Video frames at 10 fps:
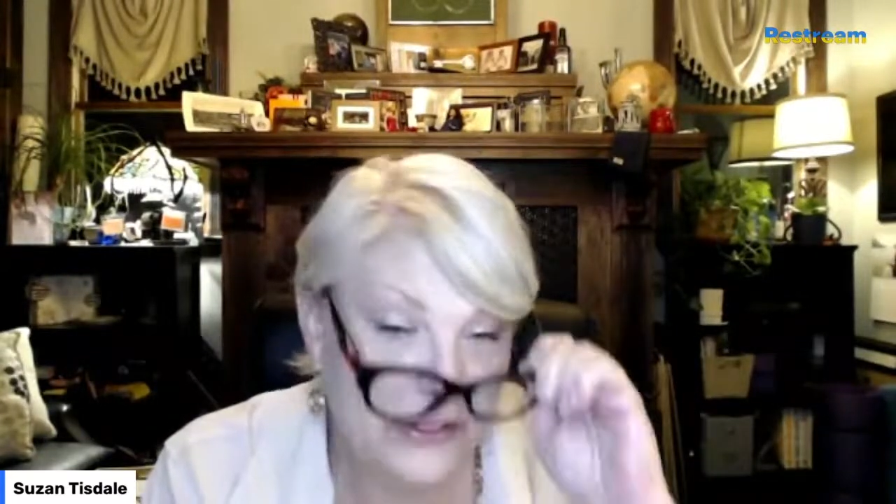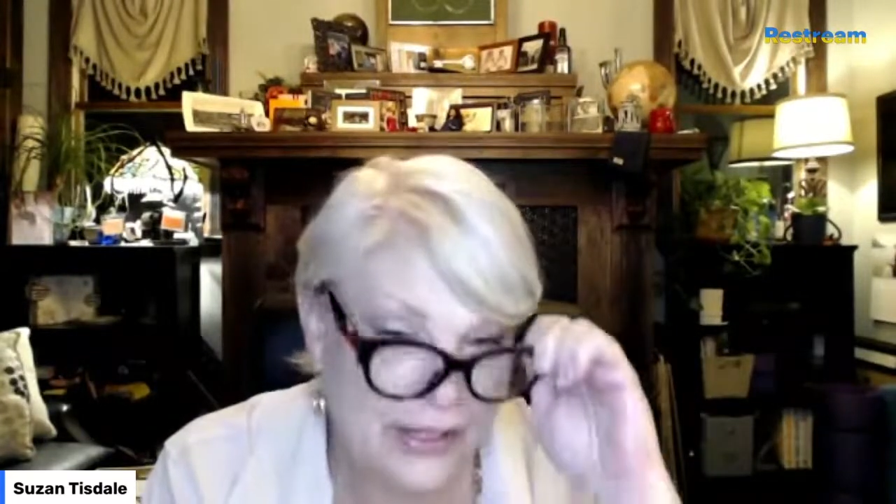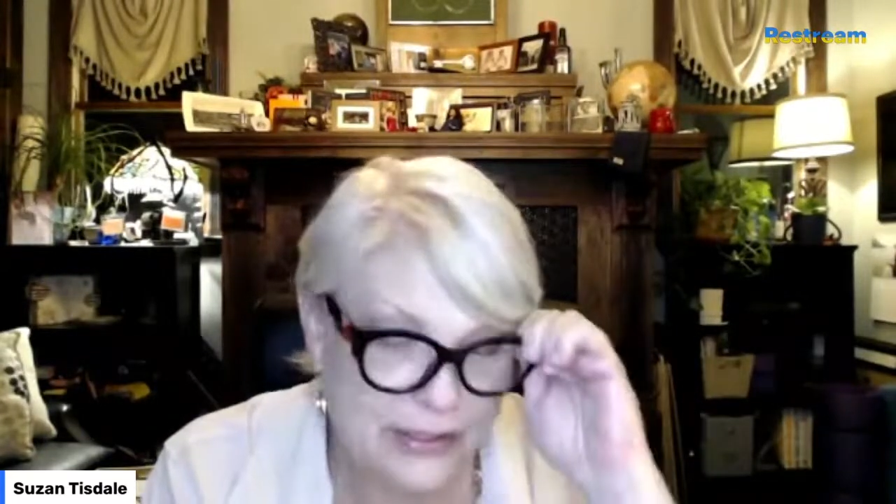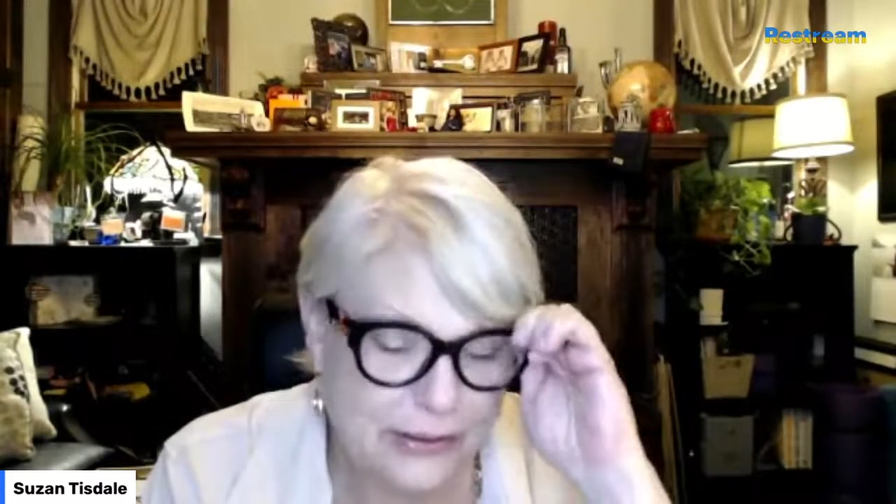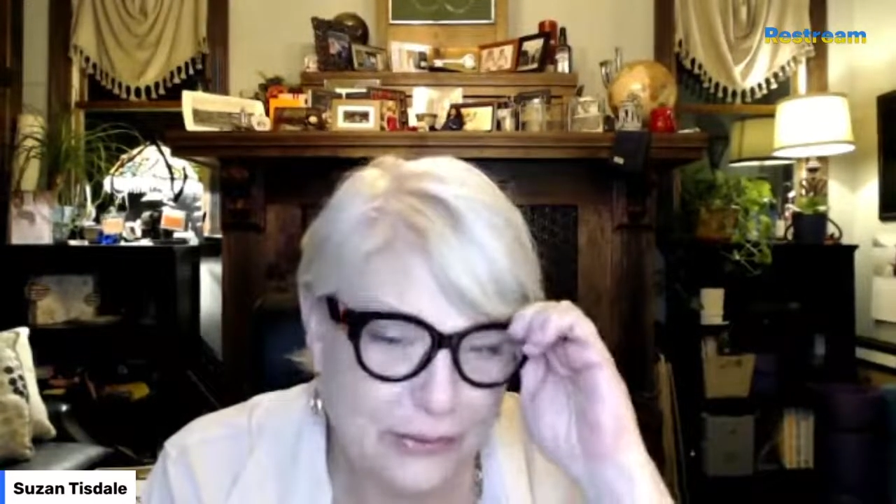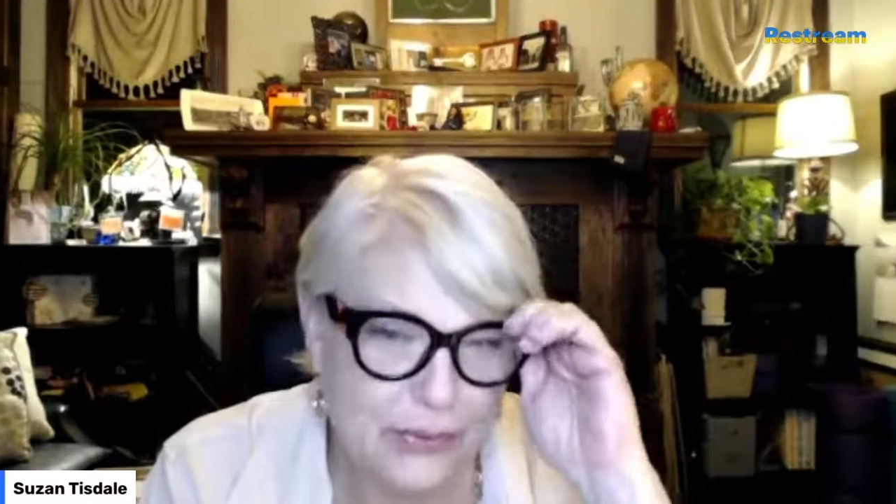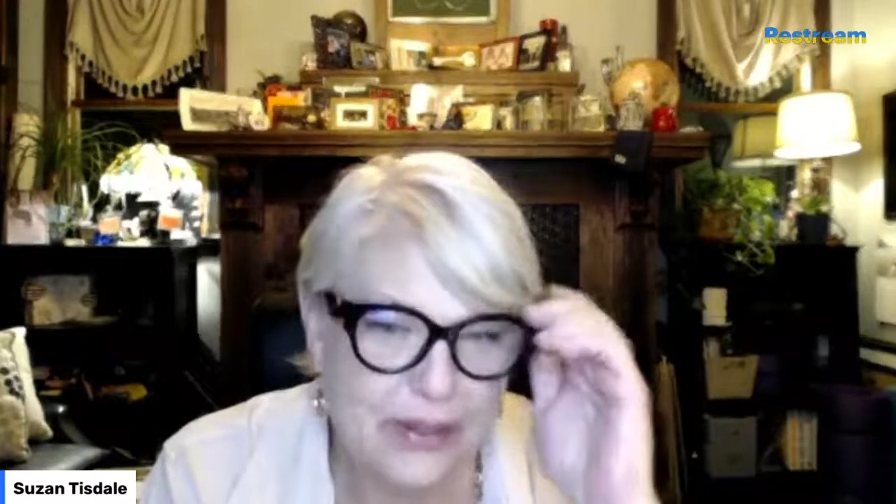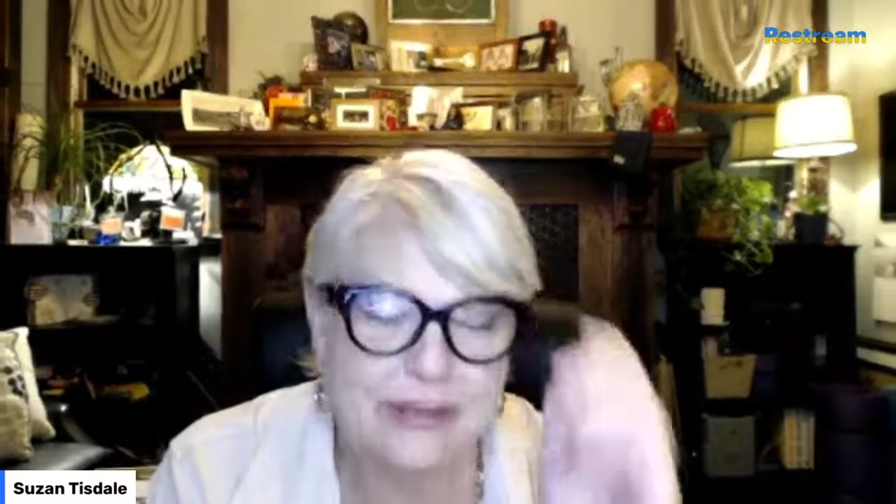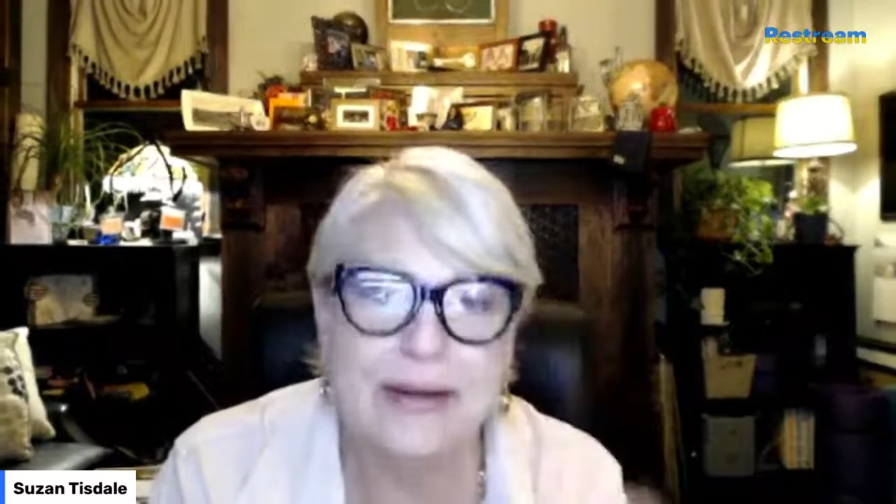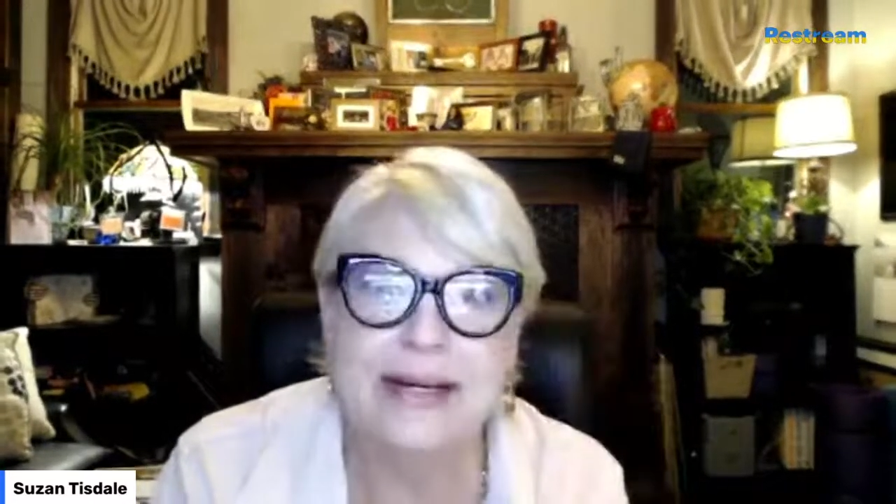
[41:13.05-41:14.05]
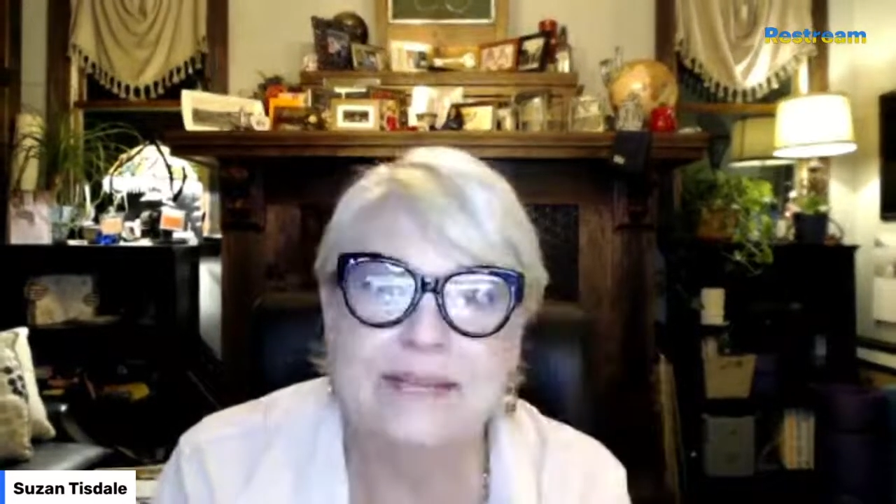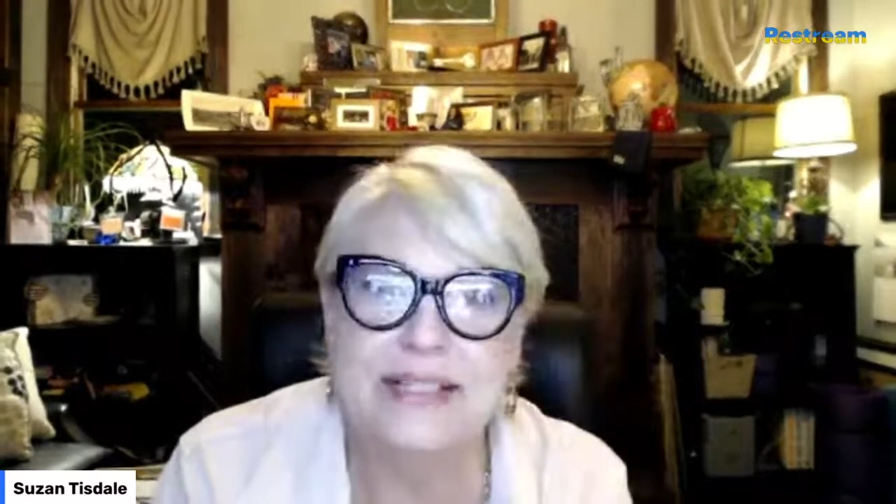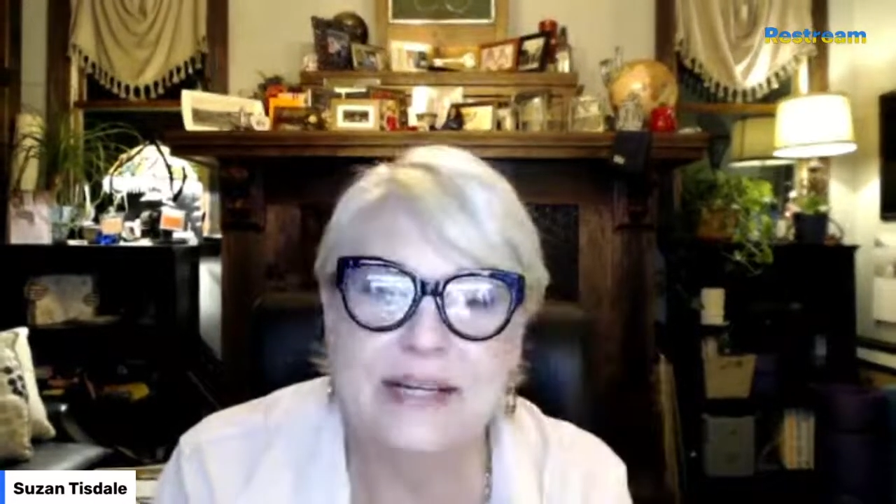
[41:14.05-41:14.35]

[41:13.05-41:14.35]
Good Lord, I'm not even